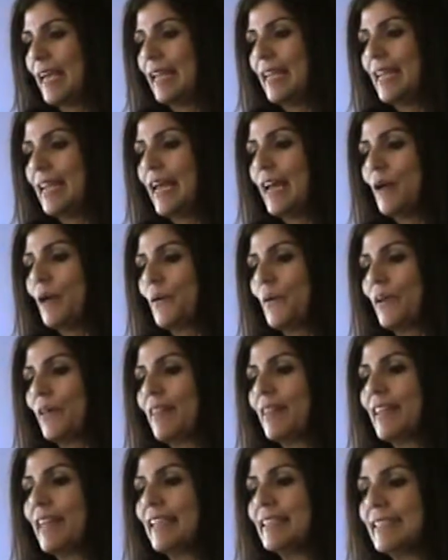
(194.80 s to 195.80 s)
Now,
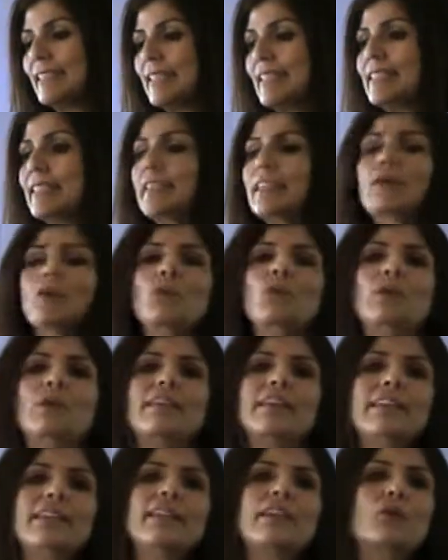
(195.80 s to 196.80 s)
they did,
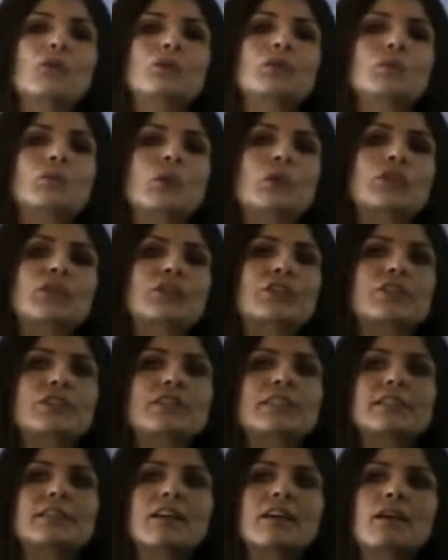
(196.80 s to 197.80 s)
within those
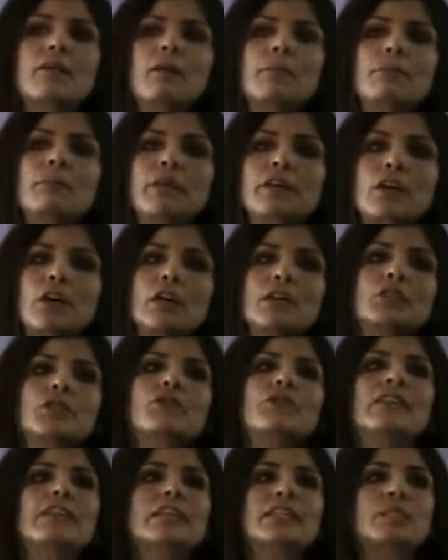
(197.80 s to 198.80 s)
borders, because
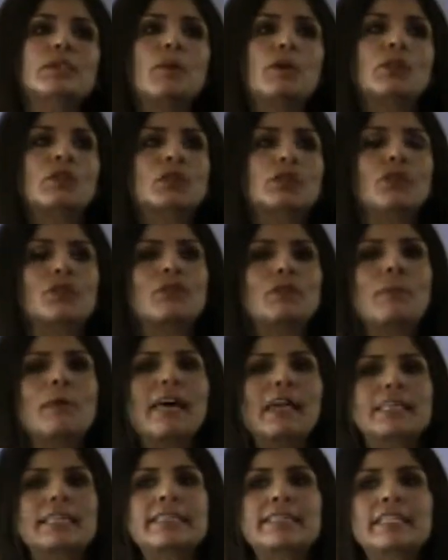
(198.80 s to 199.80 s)
of the expulsion of the
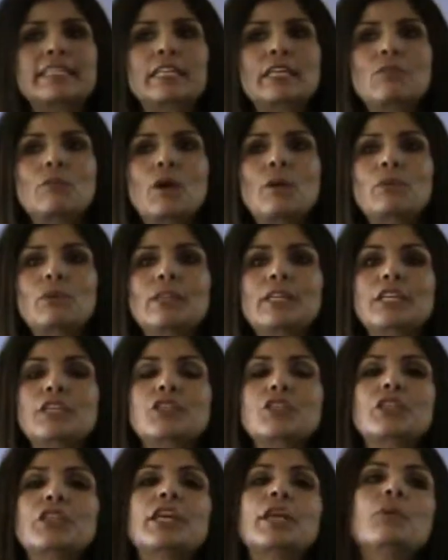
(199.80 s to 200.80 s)
Palestinian
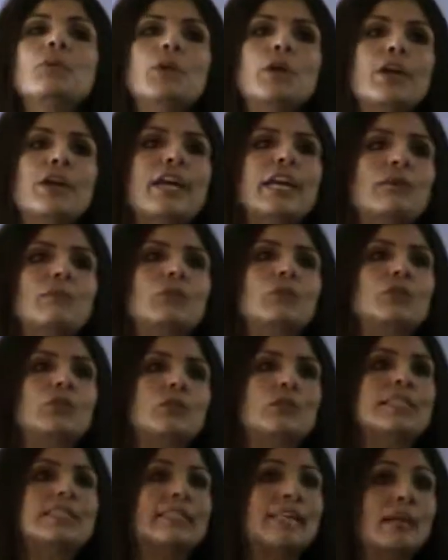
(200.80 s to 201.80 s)
population, they were able to
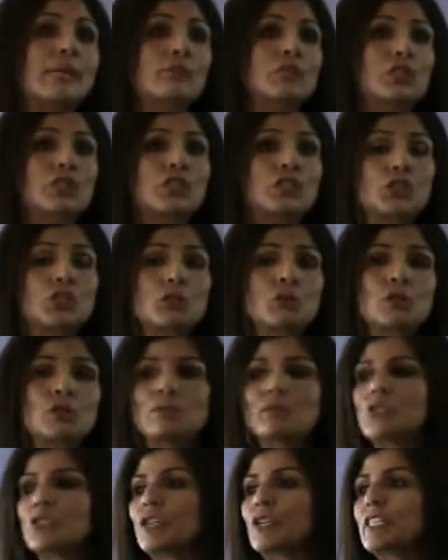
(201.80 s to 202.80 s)
establish a Jewish
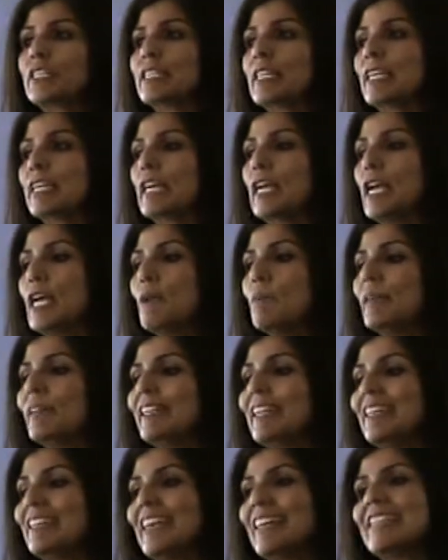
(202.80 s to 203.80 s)
majority. But
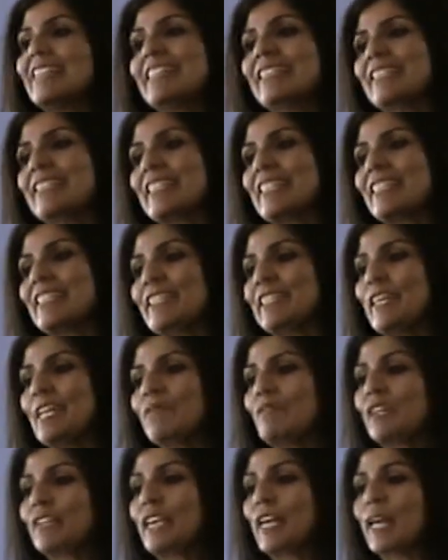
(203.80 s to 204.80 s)
then
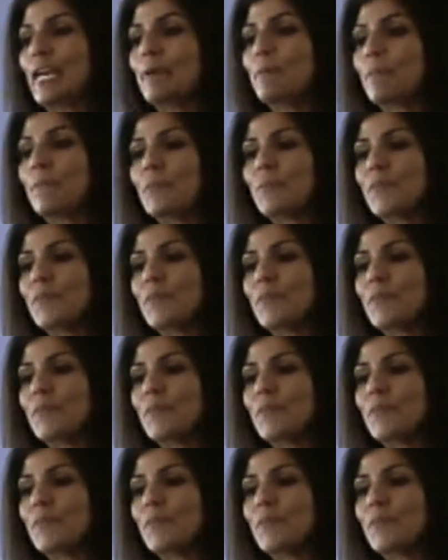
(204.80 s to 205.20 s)
1967 came,